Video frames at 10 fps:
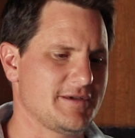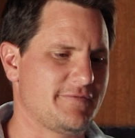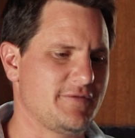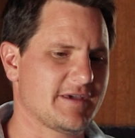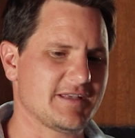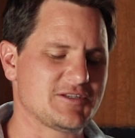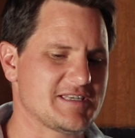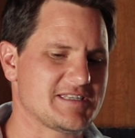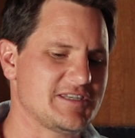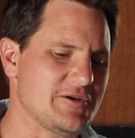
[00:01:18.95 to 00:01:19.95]
If you can
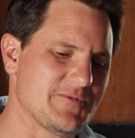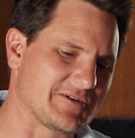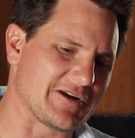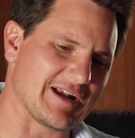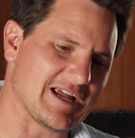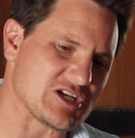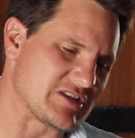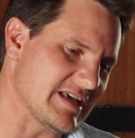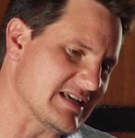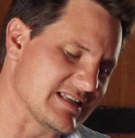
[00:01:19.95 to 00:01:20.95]
just see what
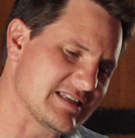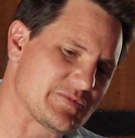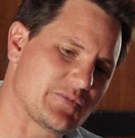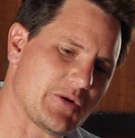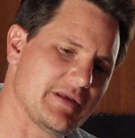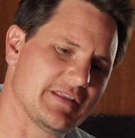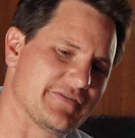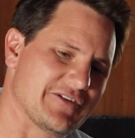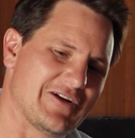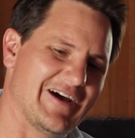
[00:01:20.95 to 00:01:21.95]
Grenache does, this is probably
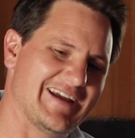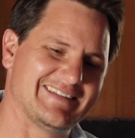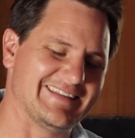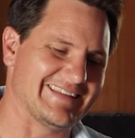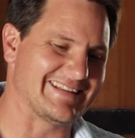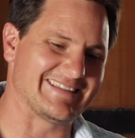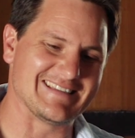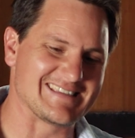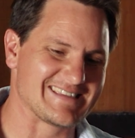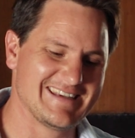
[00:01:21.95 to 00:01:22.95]
the variety that
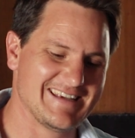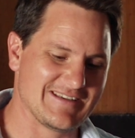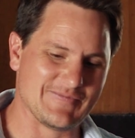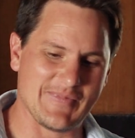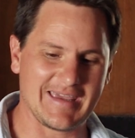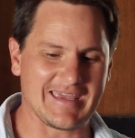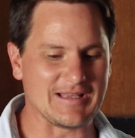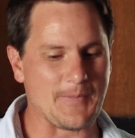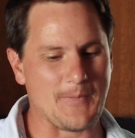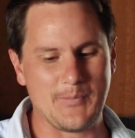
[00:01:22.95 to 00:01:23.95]
is
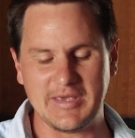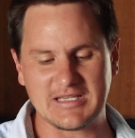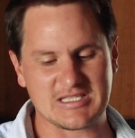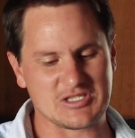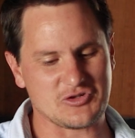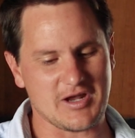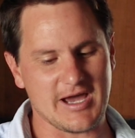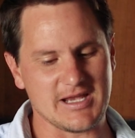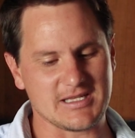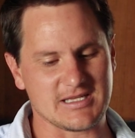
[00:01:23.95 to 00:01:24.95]
making the biggest
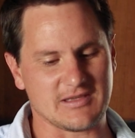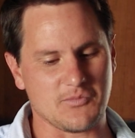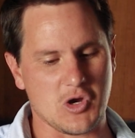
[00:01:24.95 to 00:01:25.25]
strides at the